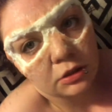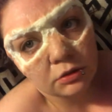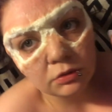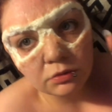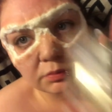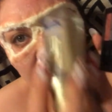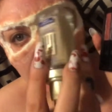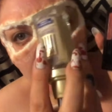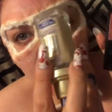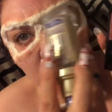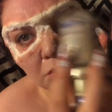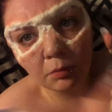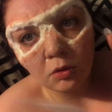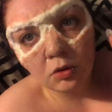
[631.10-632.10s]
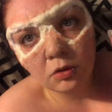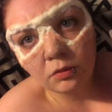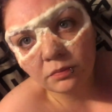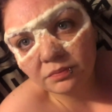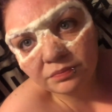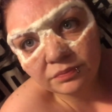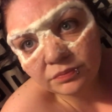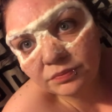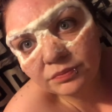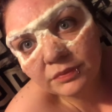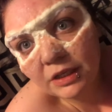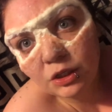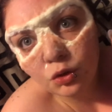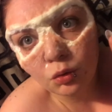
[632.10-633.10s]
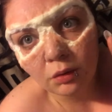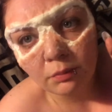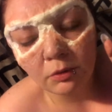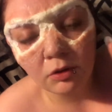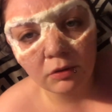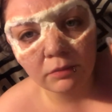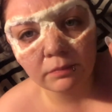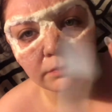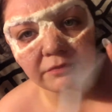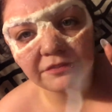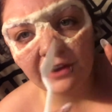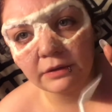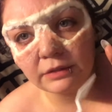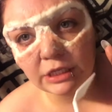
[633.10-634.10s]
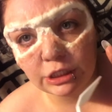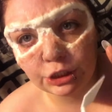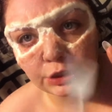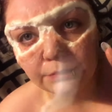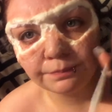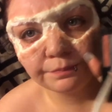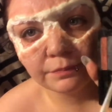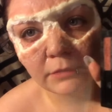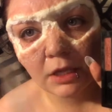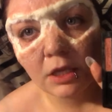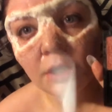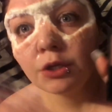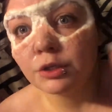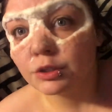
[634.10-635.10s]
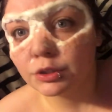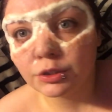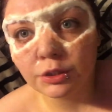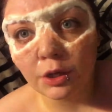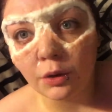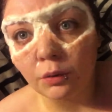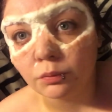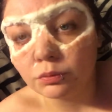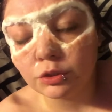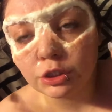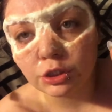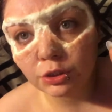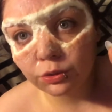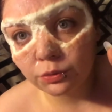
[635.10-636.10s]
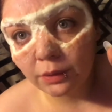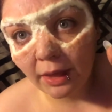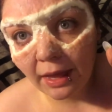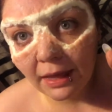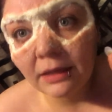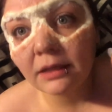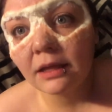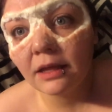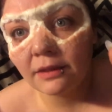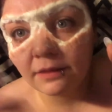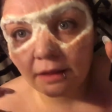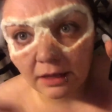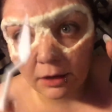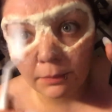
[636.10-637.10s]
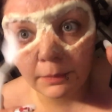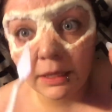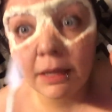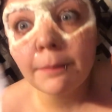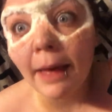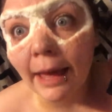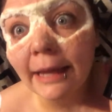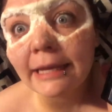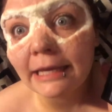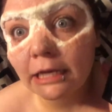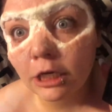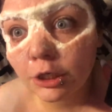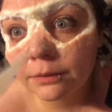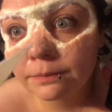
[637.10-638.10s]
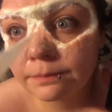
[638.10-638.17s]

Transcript: to use my normal foundation. So just do that, and then I'll meet you back here.